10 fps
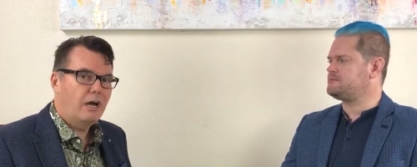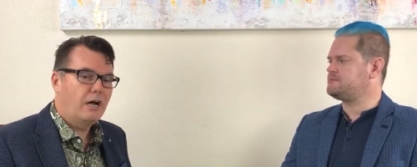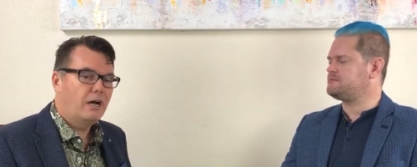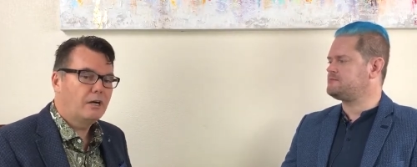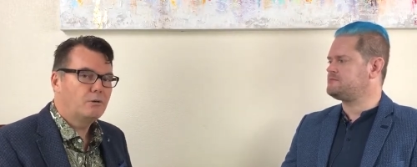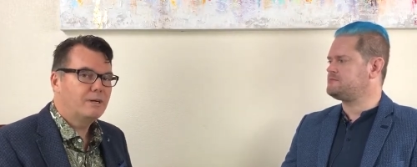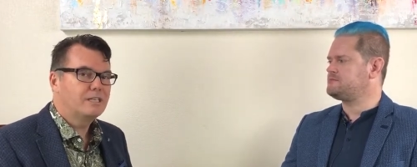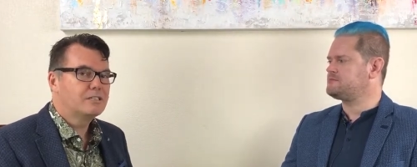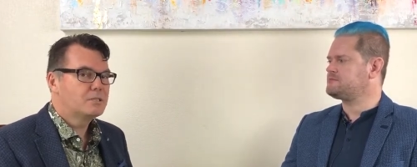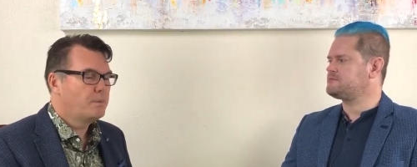Speaker 1: yeah. Uh,
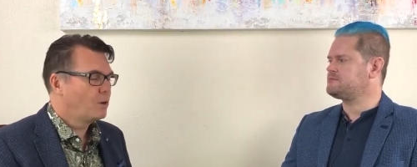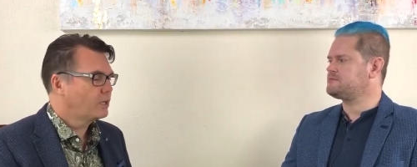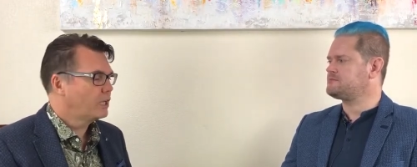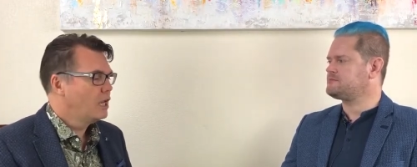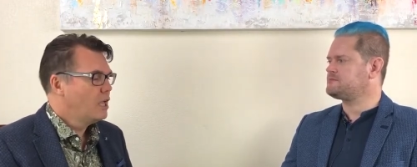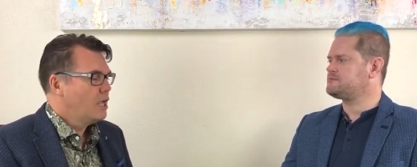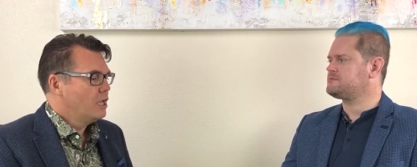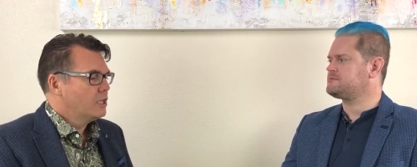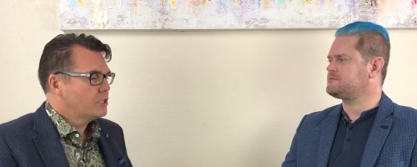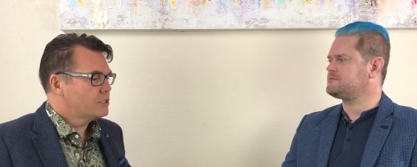written, spoken.
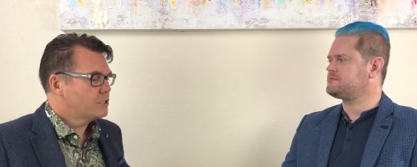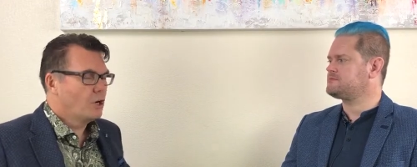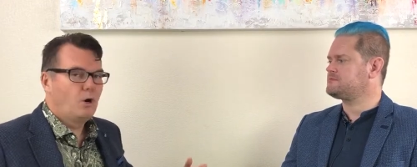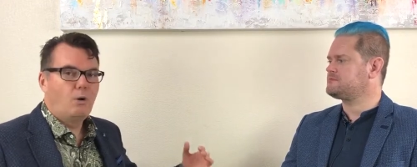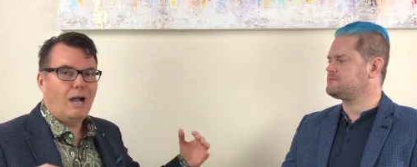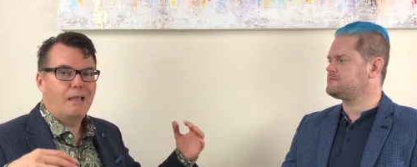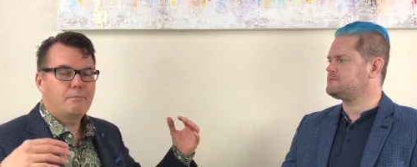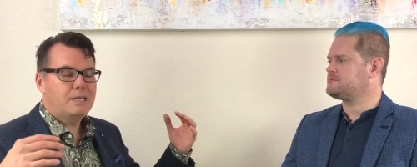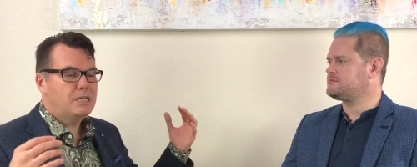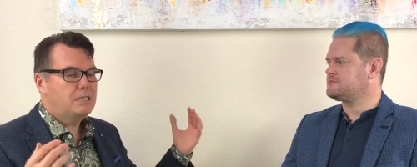So
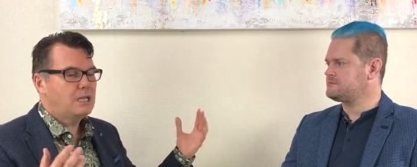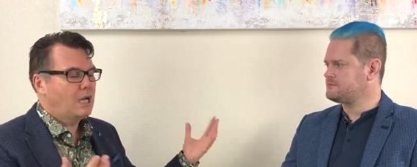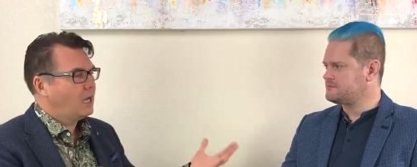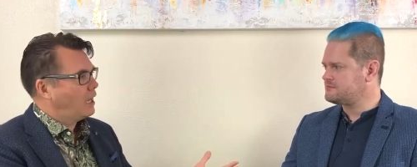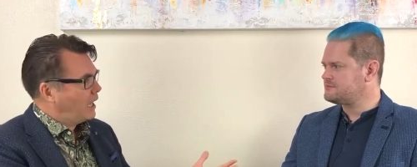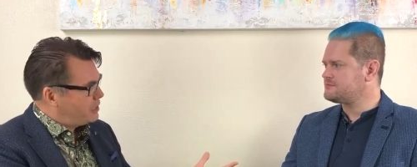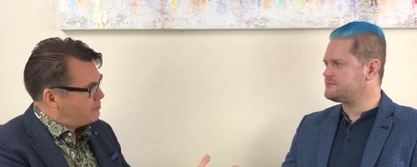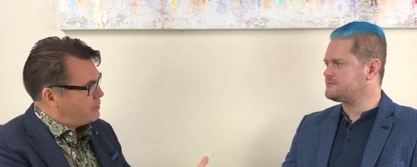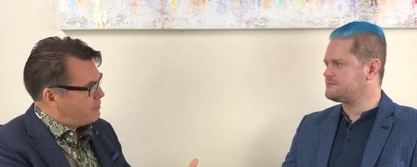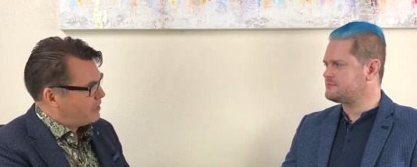I mean, uh,
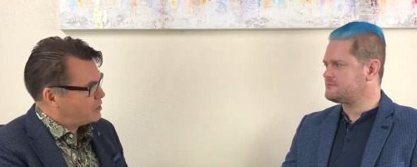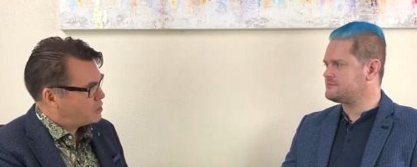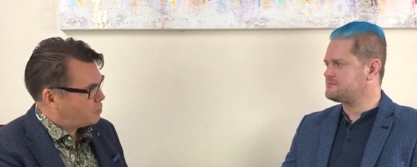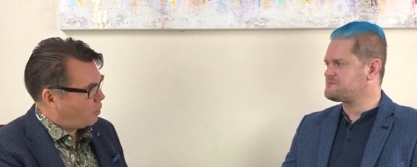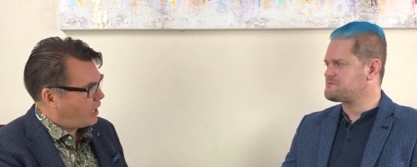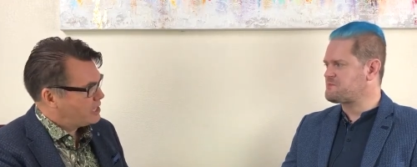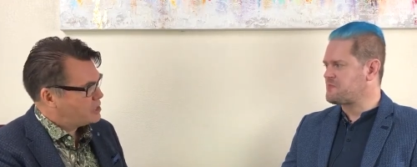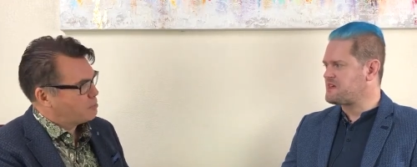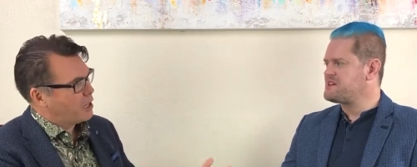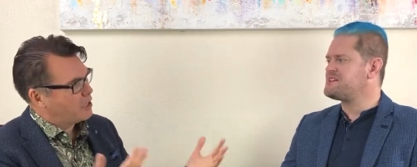and you've been married
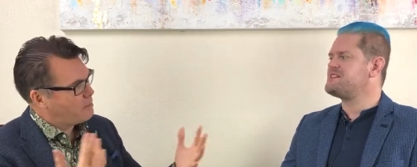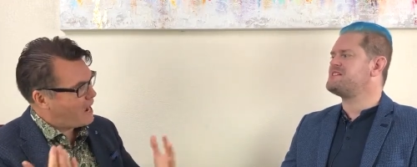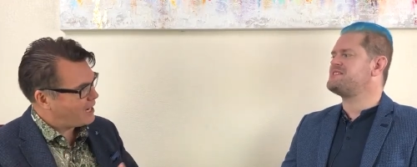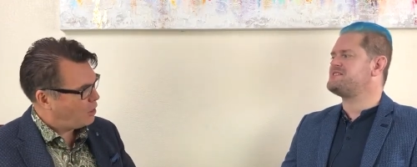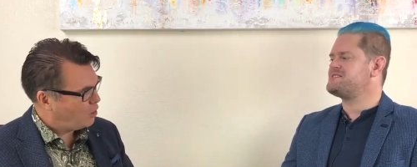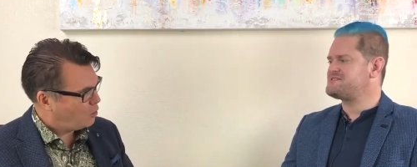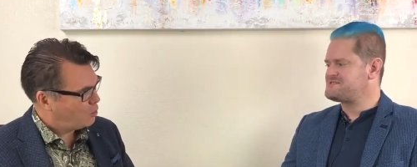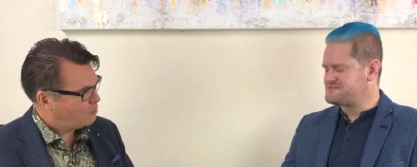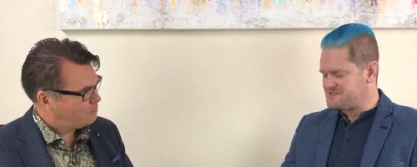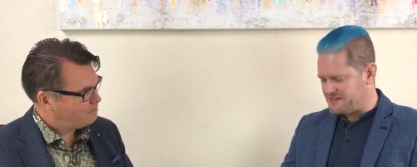twice. You brought her back
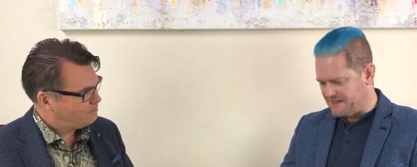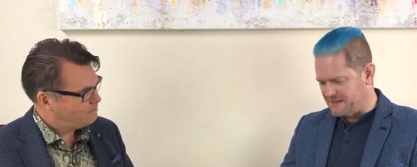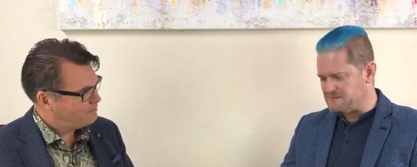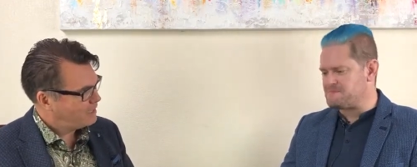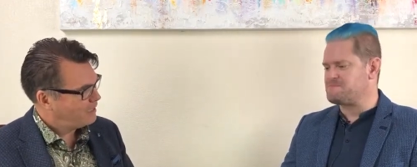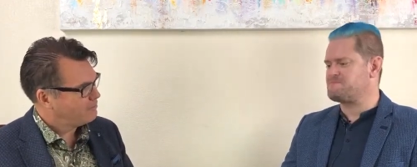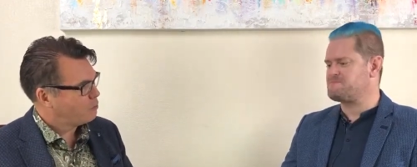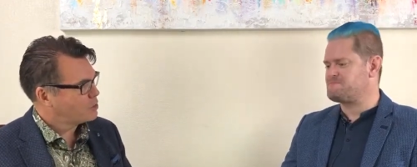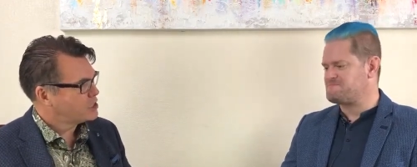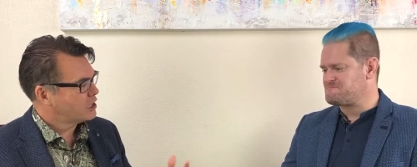home. Yeah.
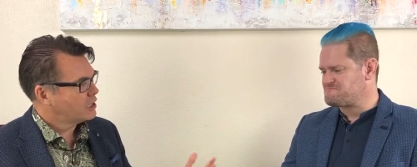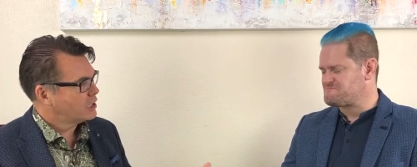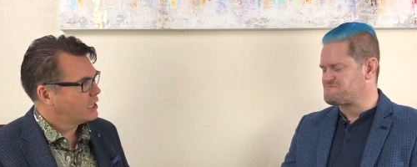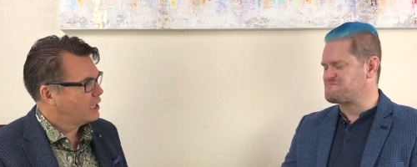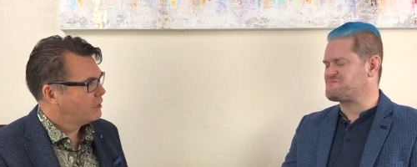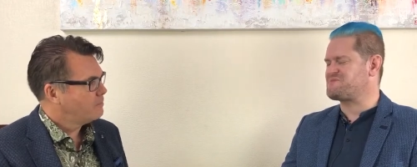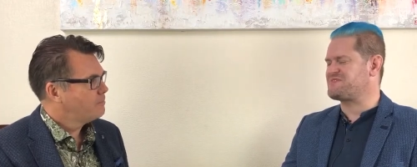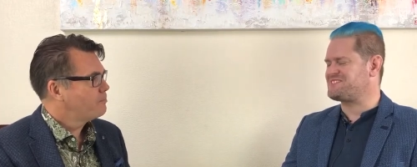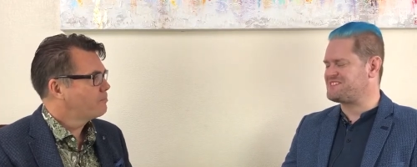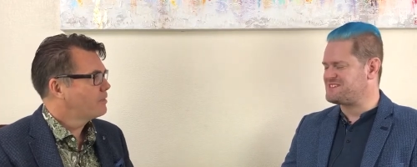Unfortunately,
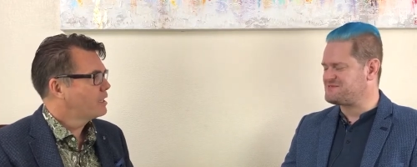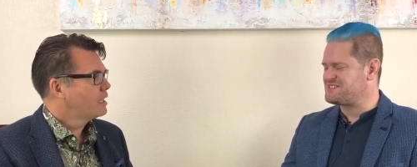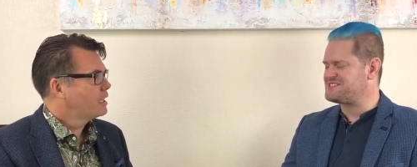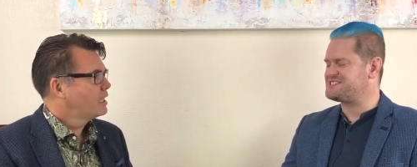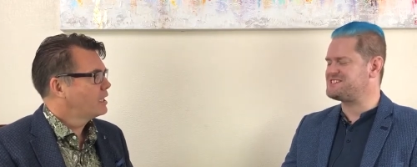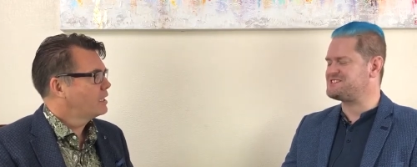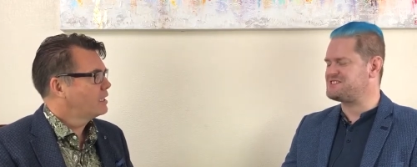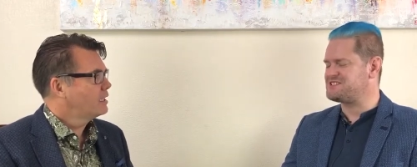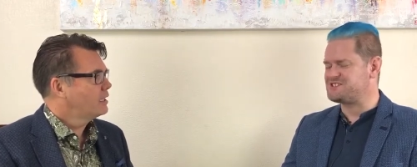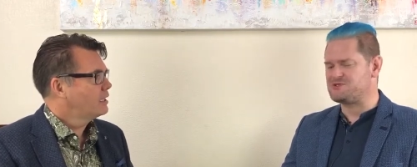yeah, I've done the
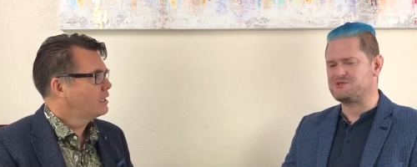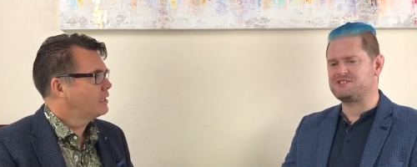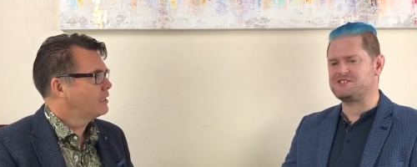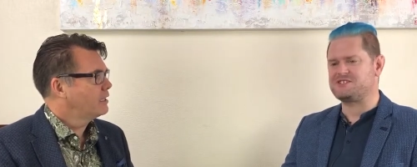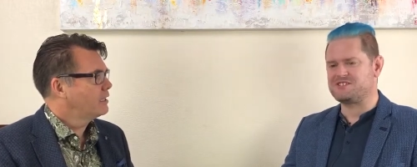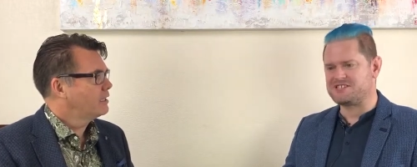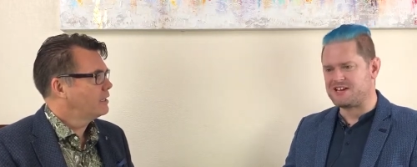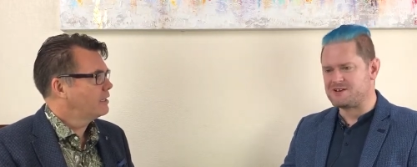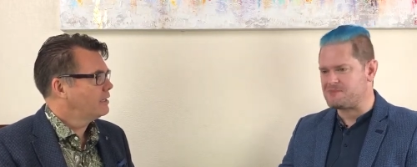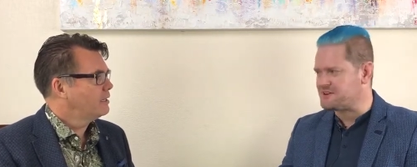I've done the tour de,
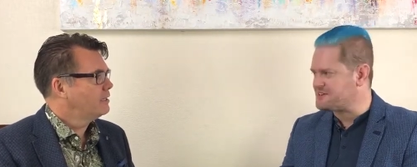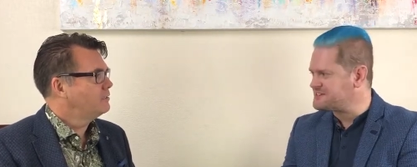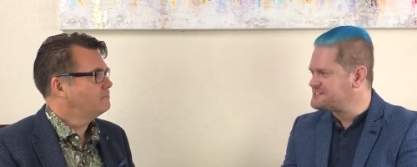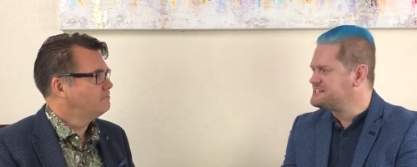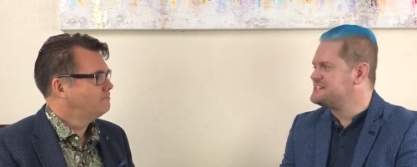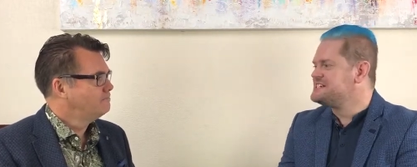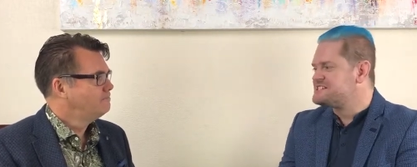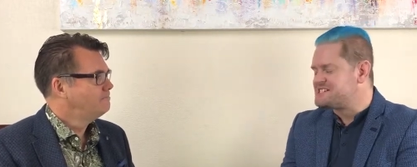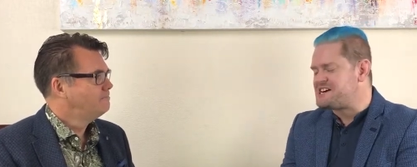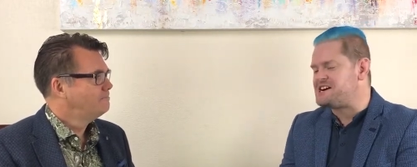de America.
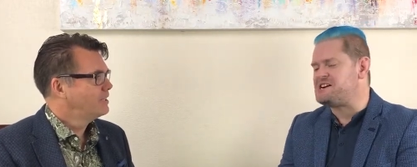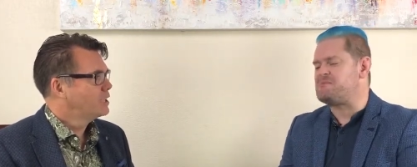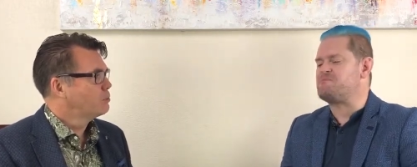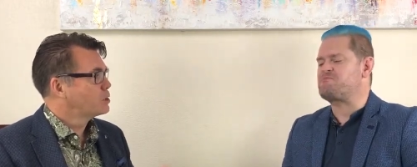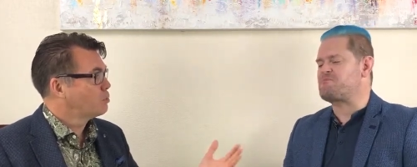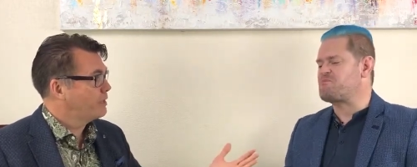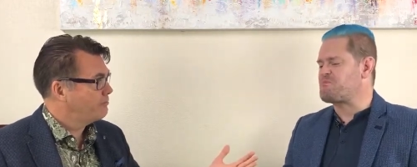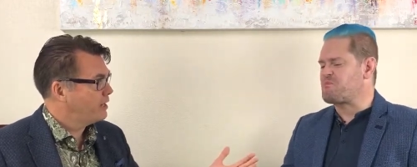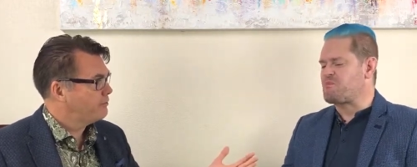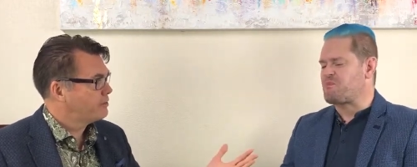Mm-hmm. Um, you were
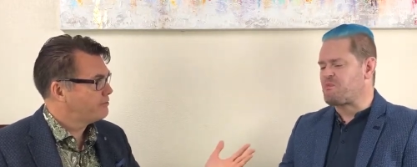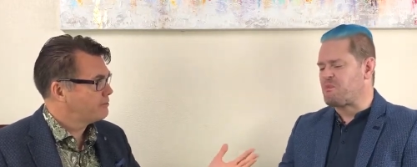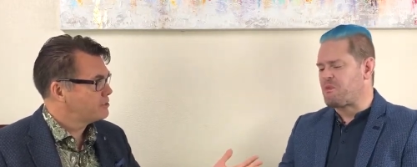25 for the